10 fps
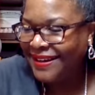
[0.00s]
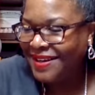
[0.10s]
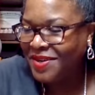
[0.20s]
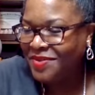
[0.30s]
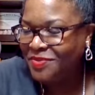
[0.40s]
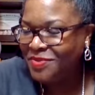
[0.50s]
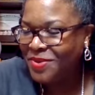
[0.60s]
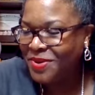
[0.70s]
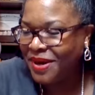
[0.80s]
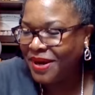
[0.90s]
Good
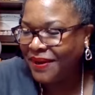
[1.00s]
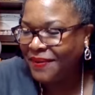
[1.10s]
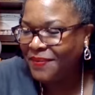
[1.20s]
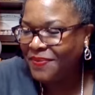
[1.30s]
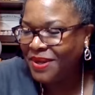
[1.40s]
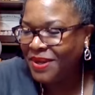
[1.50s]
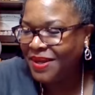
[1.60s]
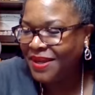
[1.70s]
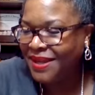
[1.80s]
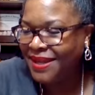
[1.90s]
morning.
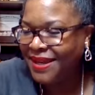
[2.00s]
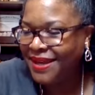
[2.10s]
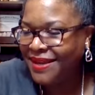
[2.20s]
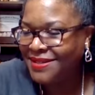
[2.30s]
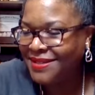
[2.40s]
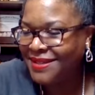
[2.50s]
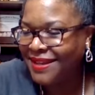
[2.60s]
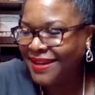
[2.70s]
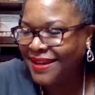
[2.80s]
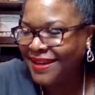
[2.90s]
Yes,
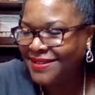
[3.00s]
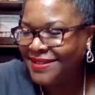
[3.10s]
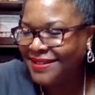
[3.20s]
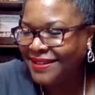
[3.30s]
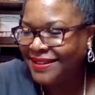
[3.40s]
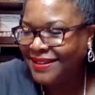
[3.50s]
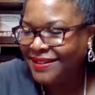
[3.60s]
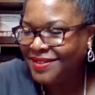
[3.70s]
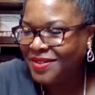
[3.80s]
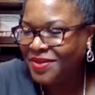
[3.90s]
yes.
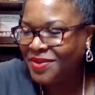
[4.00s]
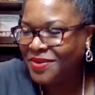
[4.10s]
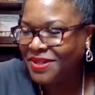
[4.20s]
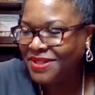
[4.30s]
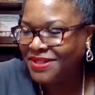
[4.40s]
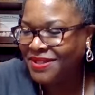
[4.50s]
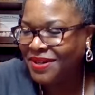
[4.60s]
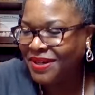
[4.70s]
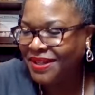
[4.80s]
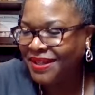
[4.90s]
Dolores and
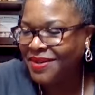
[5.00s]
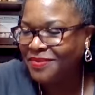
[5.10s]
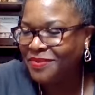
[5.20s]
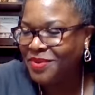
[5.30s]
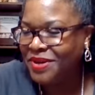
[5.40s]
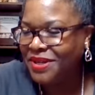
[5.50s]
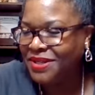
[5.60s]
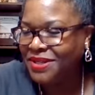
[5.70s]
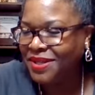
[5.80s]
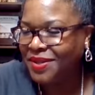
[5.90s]
Dorothy, good morning
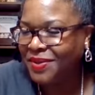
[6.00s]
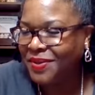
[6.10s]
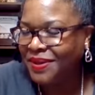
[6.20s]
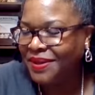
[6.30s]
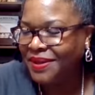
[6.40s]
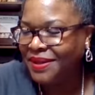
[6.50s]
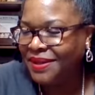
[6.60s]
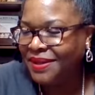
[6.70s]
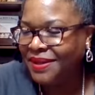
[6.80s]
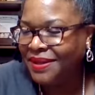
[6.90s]
to you.
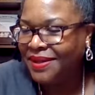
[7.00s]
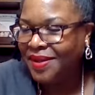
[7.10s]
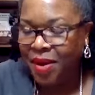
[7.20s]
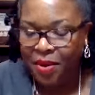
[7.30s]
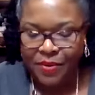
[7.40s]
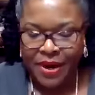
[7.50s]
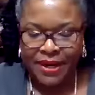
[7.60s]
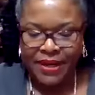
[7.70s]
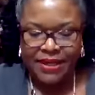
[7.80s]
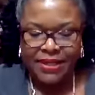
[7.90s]
All
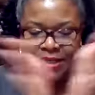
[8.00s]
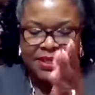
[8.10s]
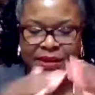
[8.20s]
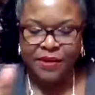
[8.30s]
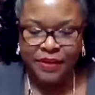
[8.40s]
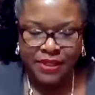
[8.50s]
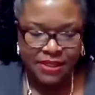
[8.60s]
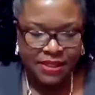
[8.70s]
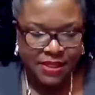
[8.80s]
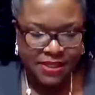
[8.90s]
right, now let's get on
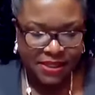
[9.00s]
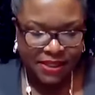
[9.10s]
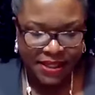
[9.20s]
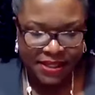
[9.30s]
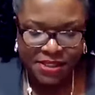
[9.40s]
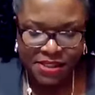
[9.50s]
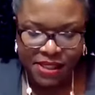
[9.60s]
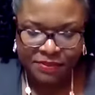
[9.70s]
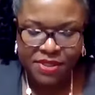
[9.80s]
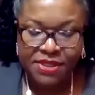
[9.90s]
into this. Galatians
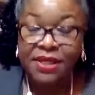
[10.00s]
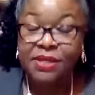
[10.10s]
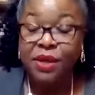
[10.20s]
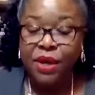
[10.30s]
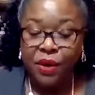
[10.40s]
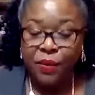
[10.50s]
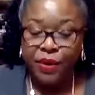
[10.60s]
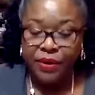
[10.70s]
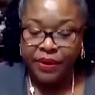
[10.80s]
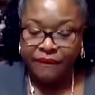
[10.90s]
chapter 6,
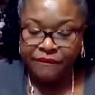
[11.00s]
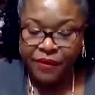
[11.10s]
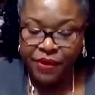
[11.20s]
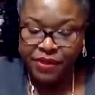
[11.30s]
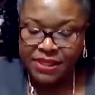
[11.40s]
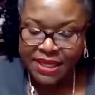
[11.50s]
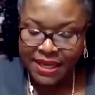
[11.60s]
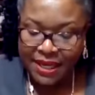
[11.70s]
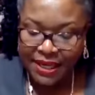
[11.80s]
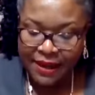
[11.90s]
we're in verse
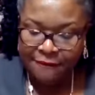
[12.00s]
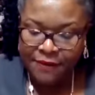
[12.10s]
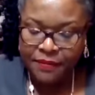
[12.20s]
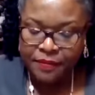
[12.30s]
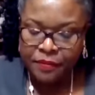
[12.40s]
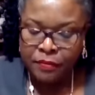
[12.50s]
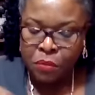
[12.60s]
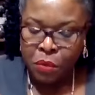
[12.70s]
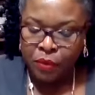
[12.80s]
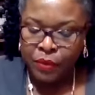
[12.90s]
11.
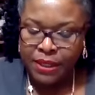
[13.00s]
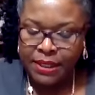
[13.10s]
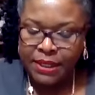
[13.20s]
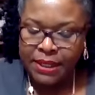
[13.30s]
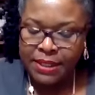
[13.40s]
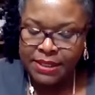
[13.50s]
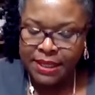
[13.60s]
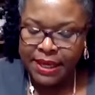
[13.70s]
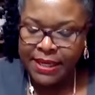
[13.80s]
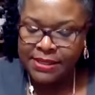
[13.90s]
We're going to end
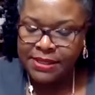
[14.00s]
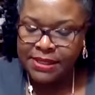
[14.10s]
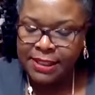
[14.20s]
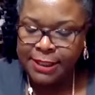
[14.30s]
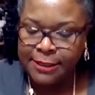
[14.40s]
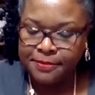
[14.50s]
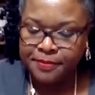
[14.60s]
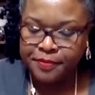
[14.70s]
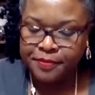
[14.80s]
in 18.